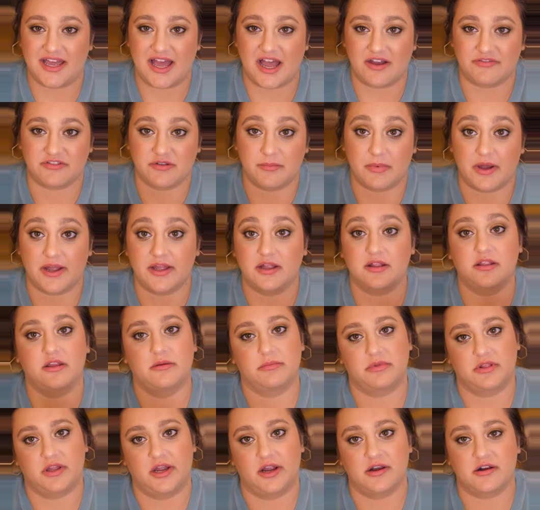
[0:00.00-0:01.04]
to have to buy a
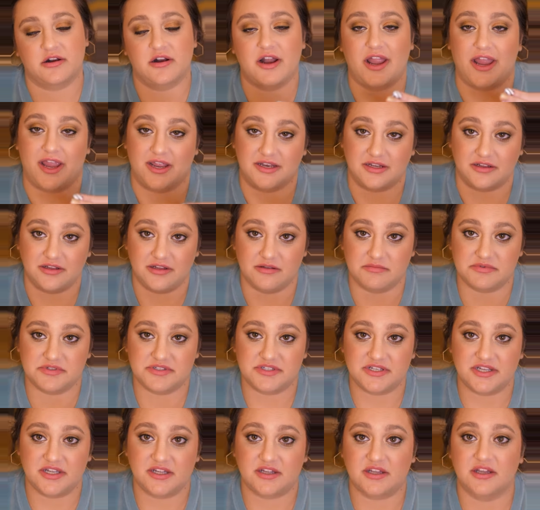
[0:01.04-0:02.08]
lip liner and a
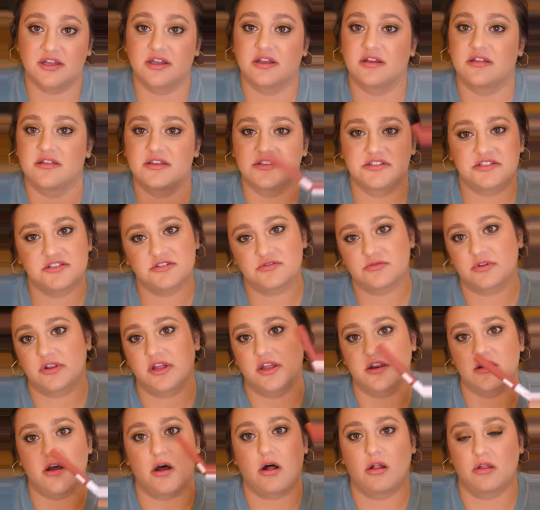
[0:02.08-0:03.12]
lipstick. This is
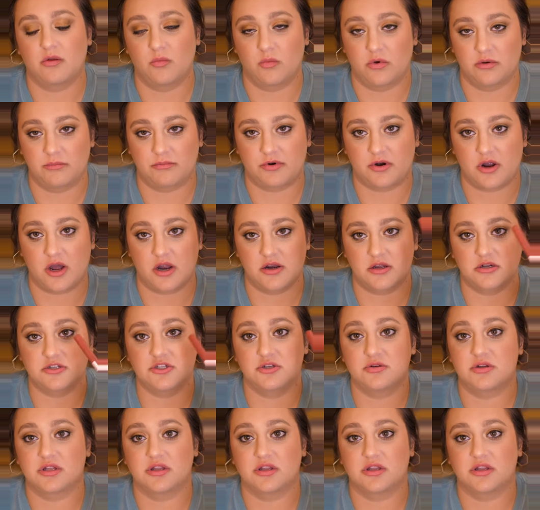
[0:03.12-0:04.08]
really an all-in-one product. You